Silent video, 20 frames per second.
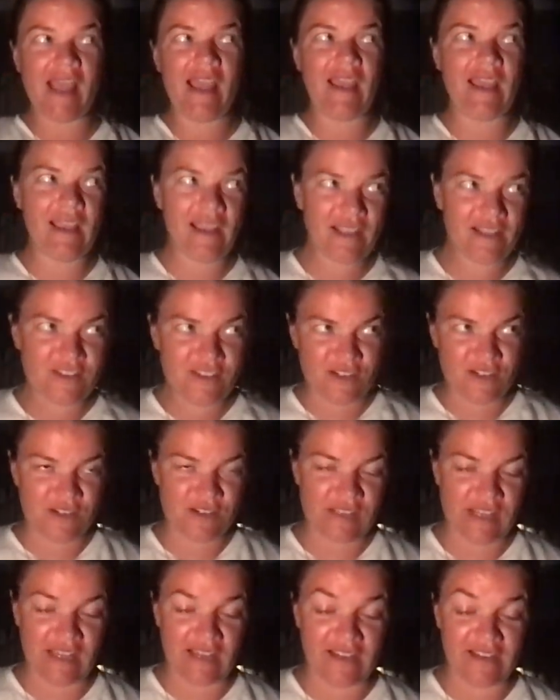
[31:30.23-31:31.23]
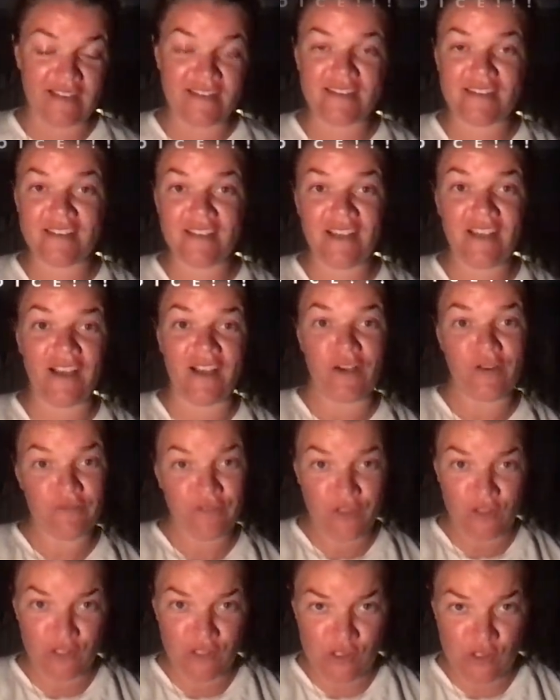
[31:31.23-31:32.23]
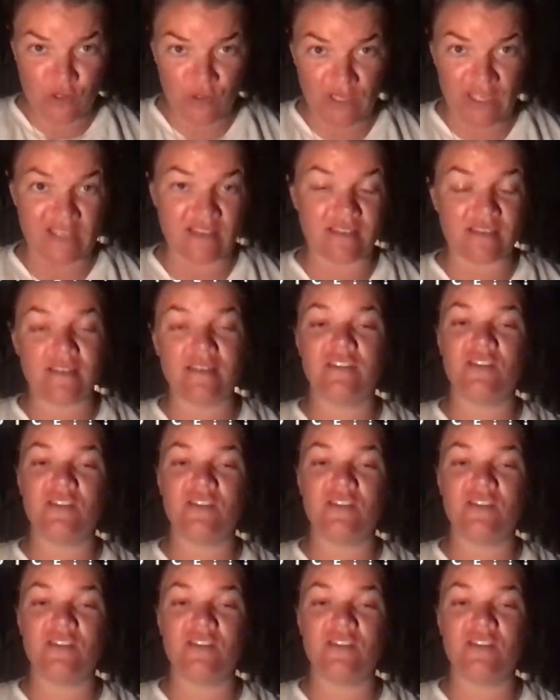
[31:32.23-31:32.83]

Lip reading: exercise of your choice,